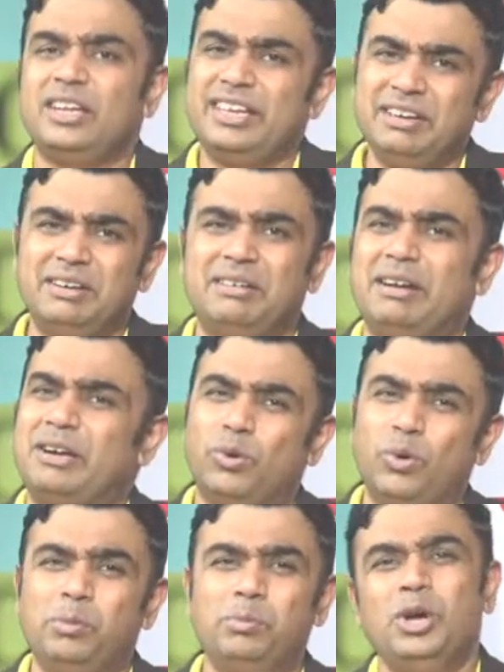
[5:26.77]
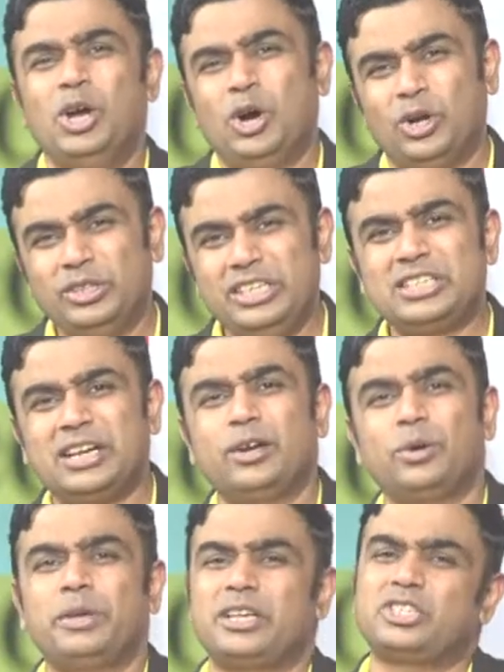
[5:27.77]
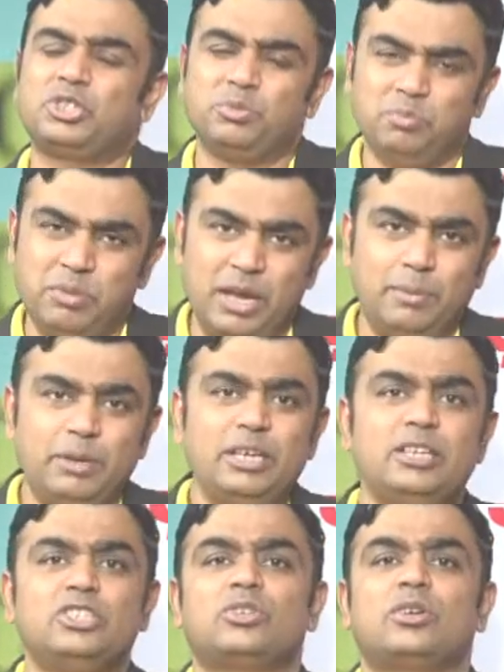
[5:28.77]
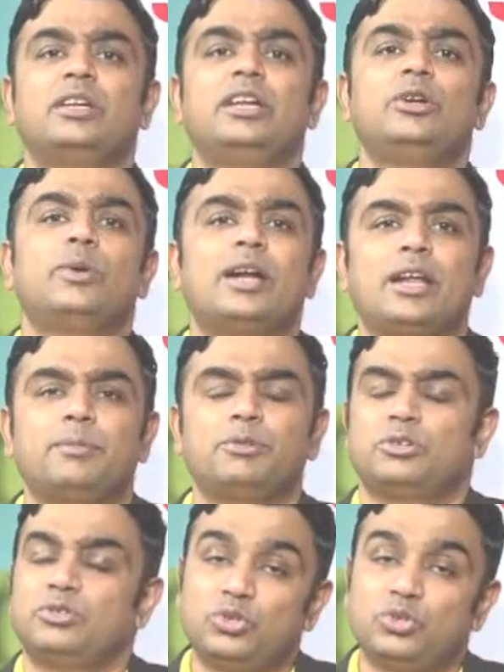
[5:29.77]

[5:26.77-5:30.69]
Here at home, on these kind of wickets, maybe he's struggling to adapt.